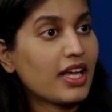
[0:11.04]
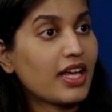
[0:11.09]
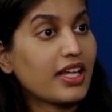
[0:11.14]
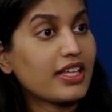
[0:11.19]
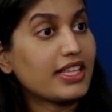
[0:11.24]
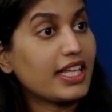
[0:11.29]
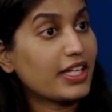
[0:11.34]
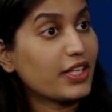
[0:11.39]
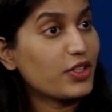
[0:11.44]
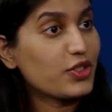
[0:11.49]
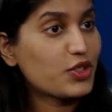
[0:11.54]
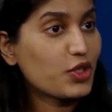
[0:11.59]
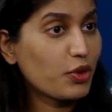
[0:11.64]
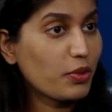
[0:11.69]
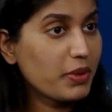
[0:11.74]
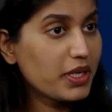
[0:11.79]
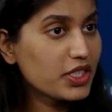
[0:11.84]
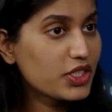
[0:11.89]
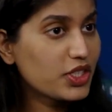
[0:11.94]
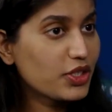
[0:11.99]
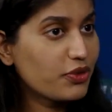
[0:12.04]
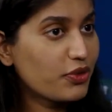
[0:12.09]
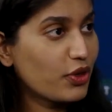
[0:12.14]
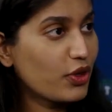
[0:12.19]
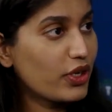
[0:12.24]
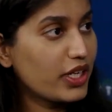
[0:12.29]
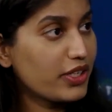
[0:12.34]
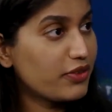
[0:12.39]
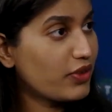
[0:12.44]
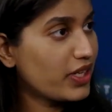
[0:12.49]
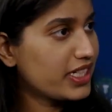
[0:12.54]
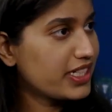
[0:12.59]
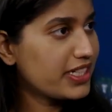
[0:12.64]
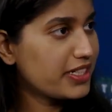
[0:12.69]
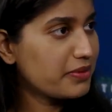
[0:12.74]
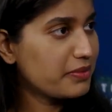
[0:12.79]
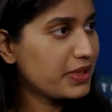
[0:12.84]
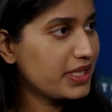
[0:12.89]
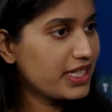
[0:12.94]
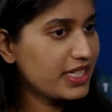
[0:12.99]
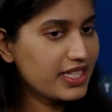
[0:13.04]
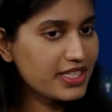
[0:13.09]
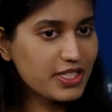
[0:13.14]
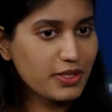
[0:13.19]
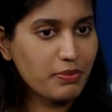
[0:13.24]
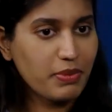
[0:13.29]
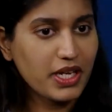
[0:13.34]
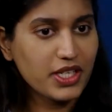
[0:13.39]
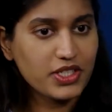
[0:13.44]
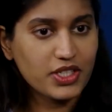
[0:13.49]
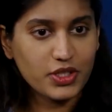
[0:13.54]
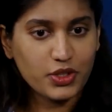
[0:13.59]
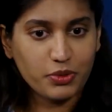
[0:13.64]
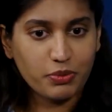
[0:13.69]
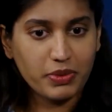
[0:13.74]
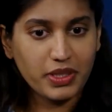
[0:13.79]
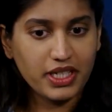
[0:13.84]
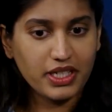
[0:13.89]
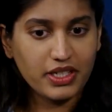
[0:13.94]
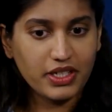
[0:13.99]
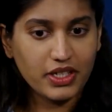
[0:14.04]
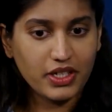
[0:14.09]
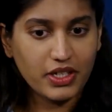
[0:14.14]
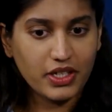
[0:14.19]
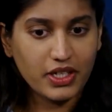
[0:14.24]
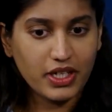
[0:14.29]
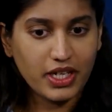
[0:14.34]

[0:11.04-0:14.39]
Thank you so much for inviting me. It's a pleasure to be here.